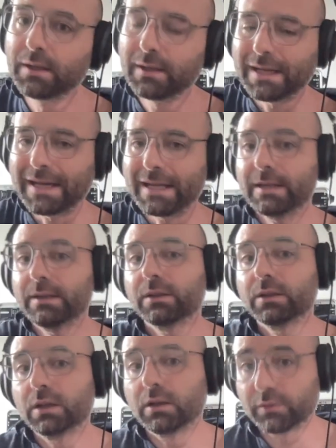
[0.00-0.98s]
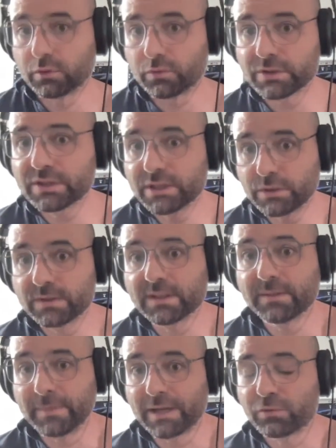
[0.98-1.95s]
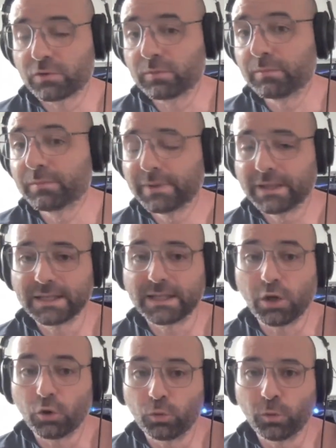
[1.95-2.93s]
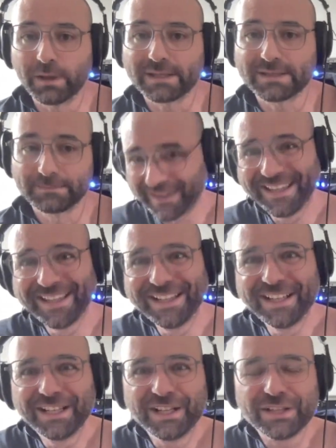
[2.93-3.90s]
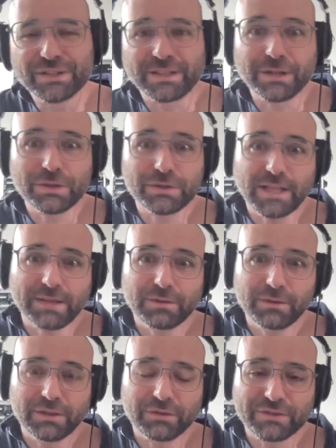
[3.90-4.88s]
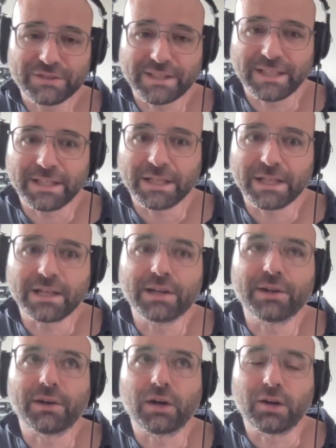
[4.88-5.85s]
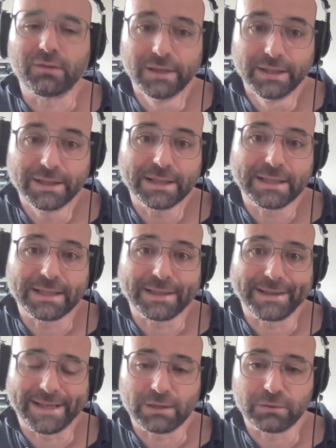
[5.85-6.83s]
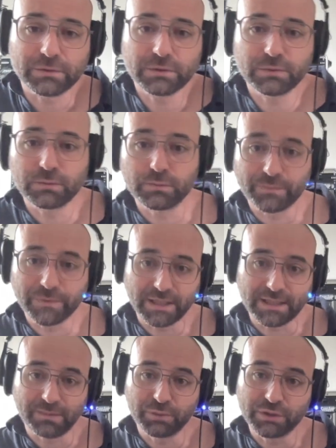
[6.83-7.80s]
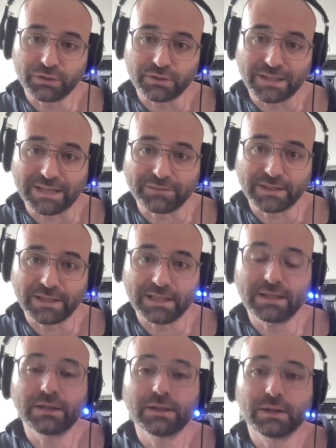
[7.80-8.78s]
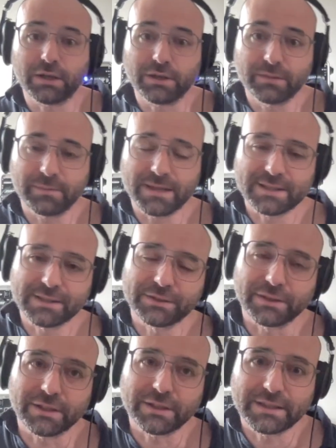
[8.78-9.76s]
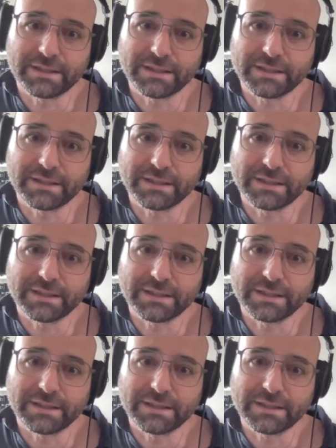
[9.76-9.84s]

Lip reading: And of course use a metronome always. So now you should have a good understanding of how to put your left hand on the bass guitar,